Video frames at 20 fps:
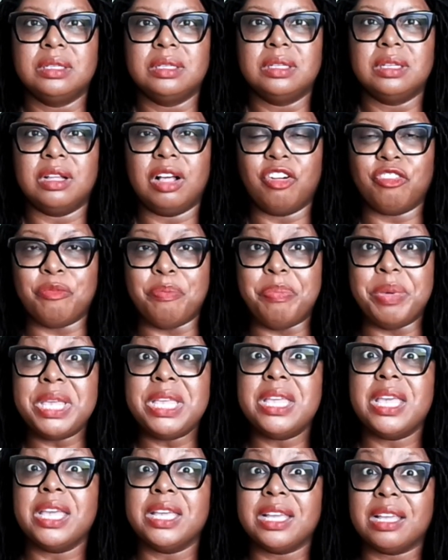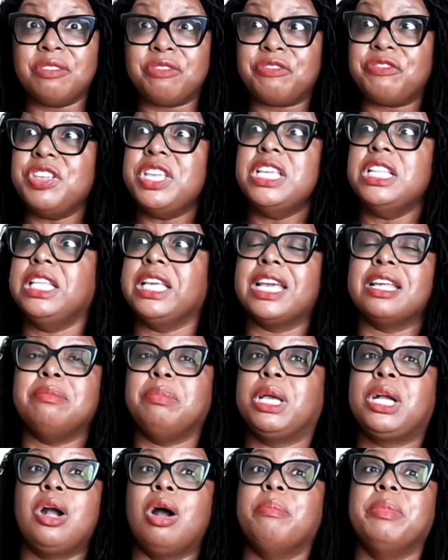of being and feeling and
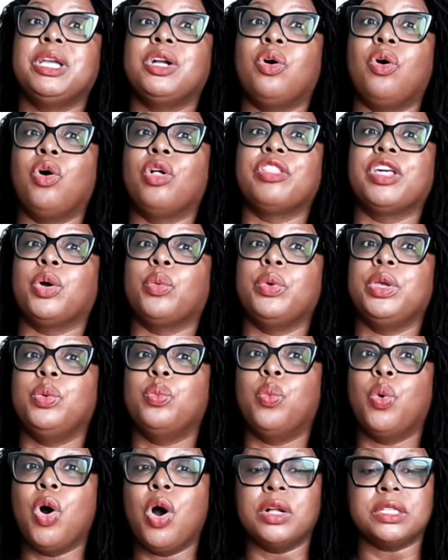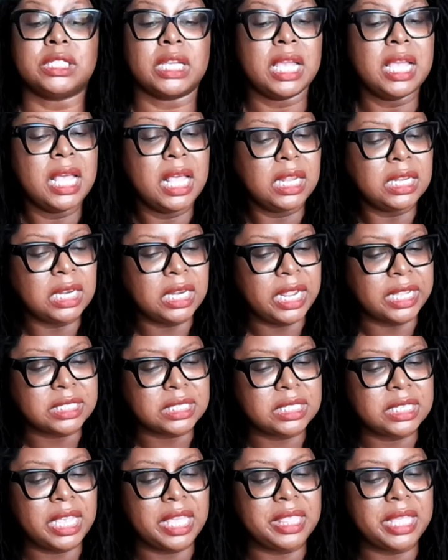becoming all that we want. Let's
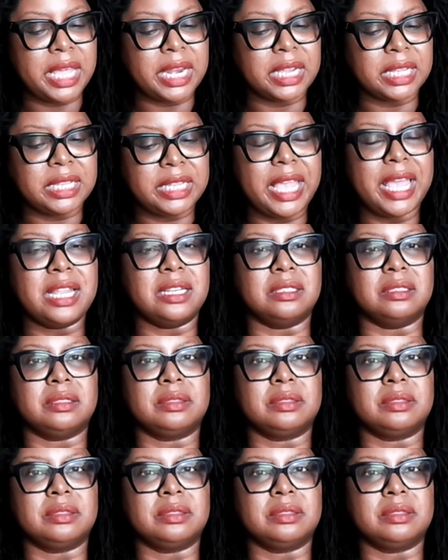say that again.